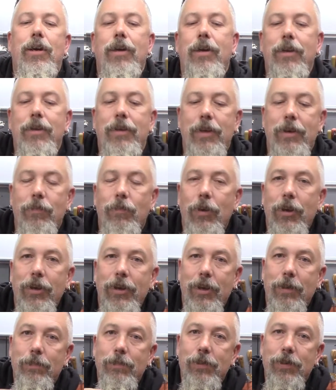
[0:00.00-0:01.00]
the
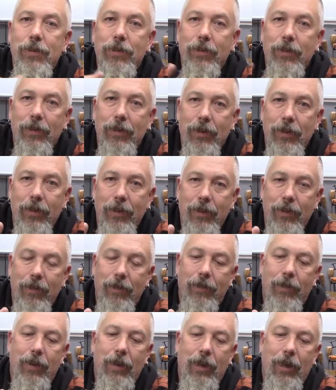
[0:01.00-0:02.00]
Williams
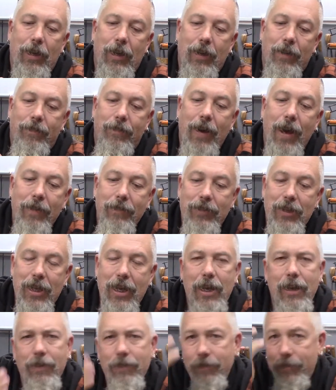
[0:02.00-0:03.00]

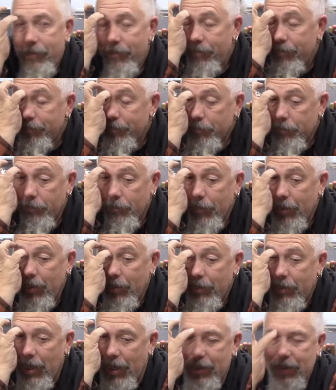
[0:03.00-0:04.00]
5D,
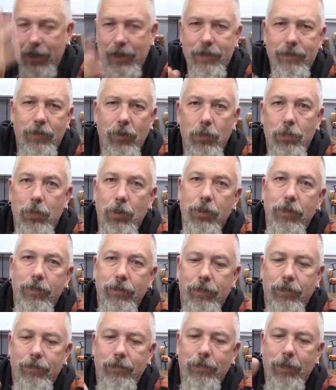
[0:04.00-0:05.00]
kind of like the
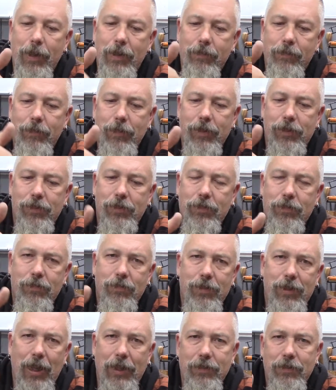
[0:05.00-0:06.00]
foolproof, but with
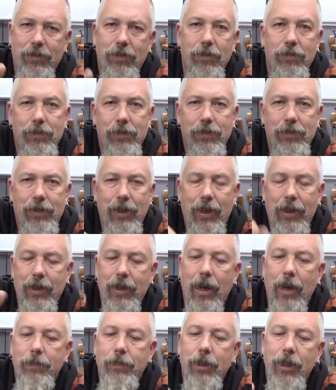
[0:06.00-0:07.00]
set screws instead of
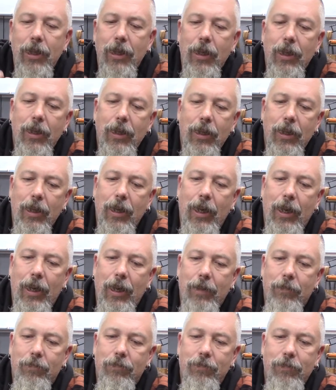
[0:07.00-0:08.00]
knobs,
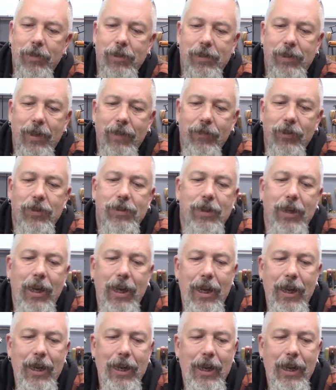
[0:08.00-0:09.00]
receiver sight.